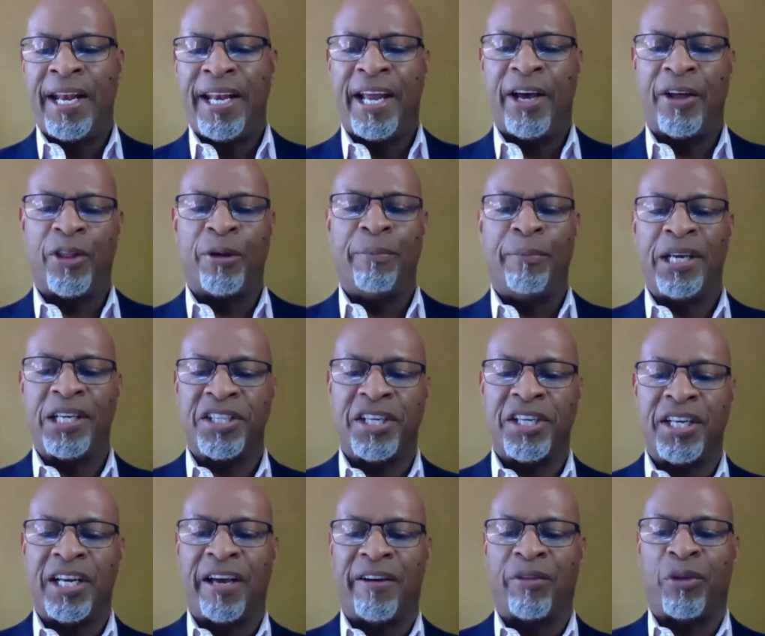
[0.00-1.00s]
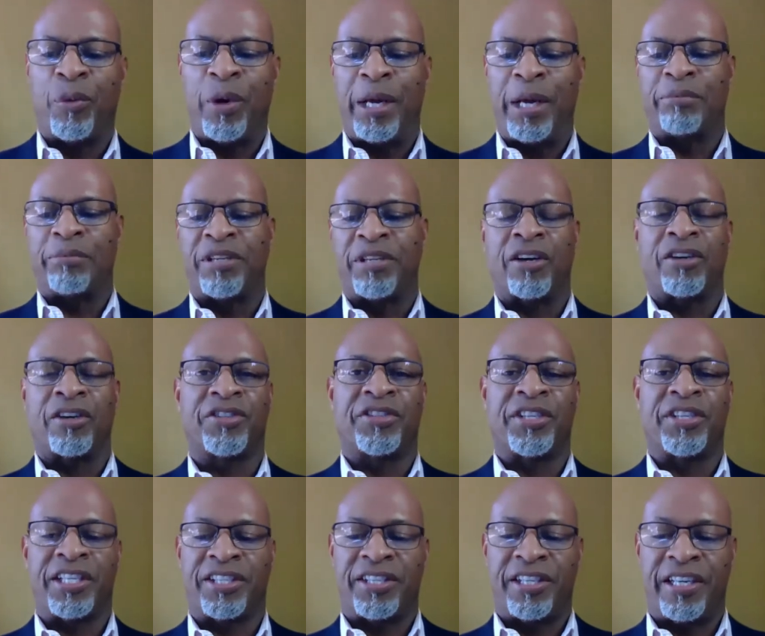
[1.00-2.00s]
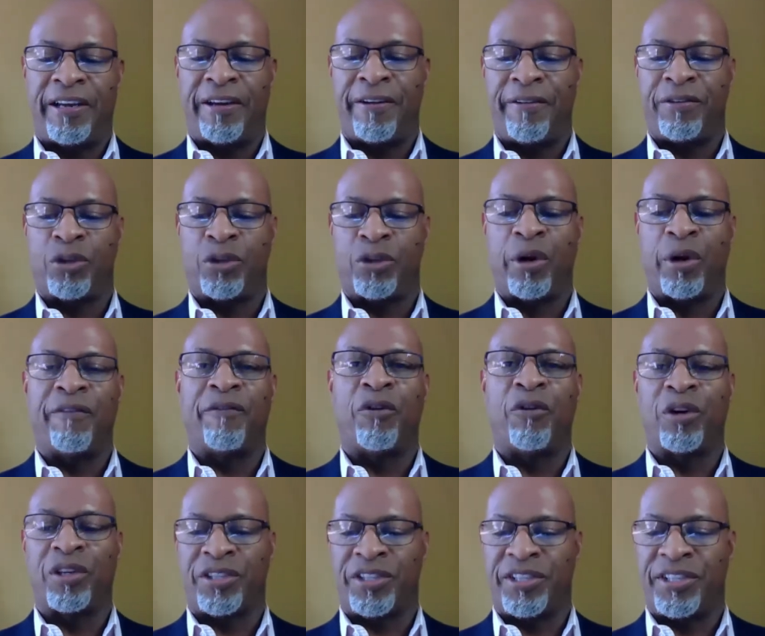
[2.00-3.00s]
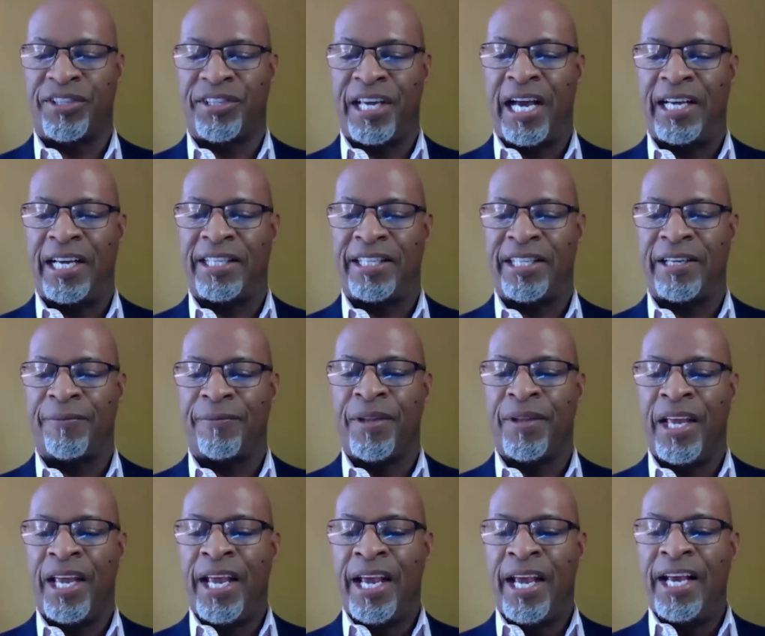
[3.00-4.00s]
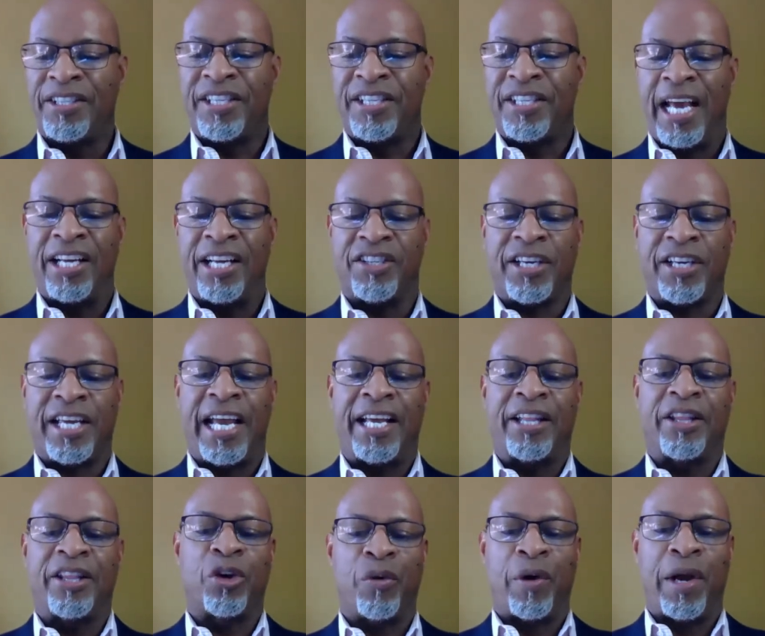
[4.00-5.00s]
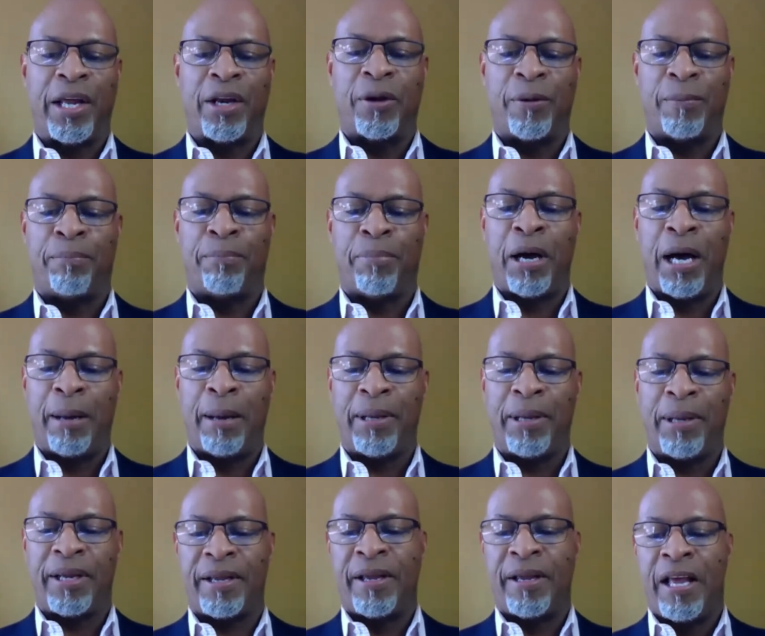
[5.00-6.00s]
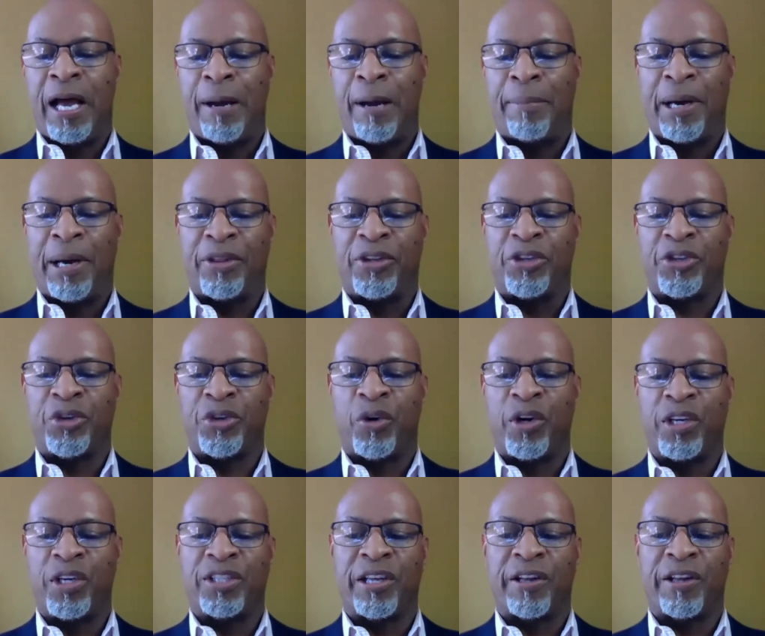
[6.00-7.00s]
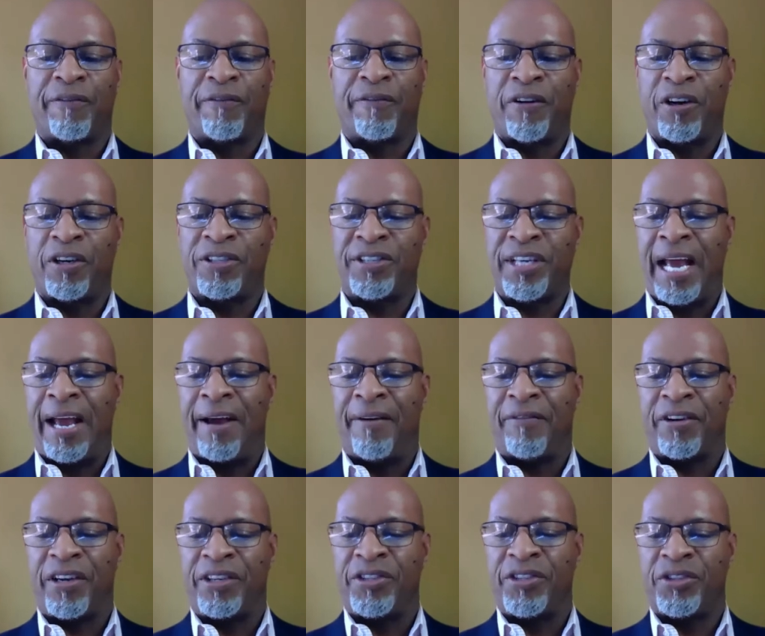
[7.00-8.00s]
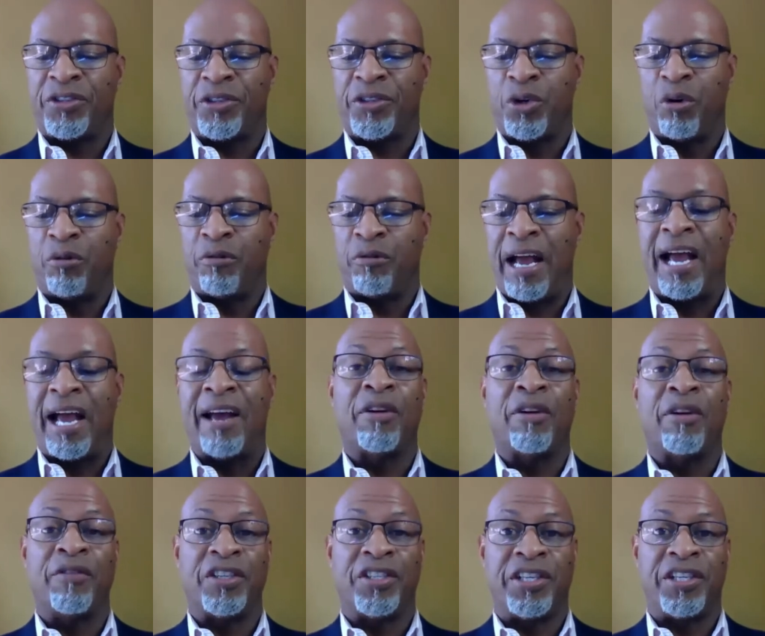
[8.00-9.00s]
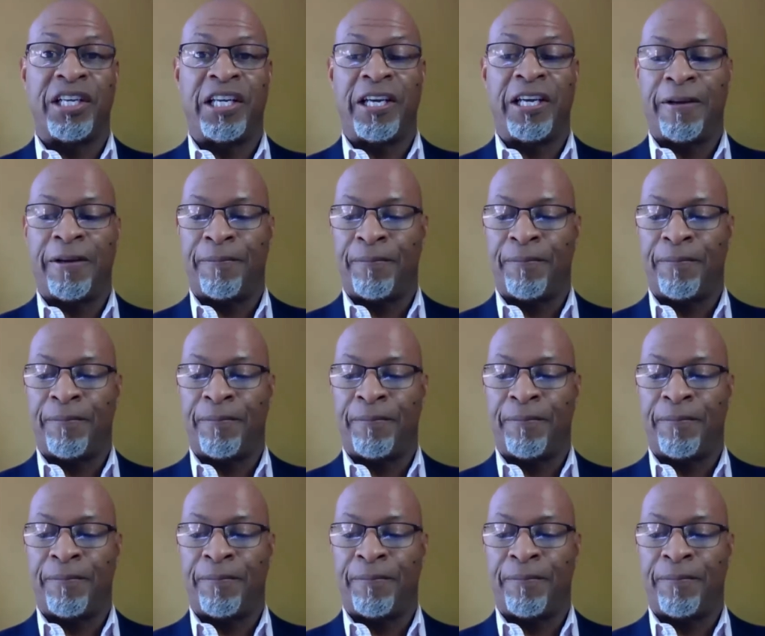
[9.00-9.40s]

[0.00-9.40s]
Now, the mission of the William Tucker sixteen twenty-four Society is to educate the greater public about the stories of the first Africans to arrive in Virginia,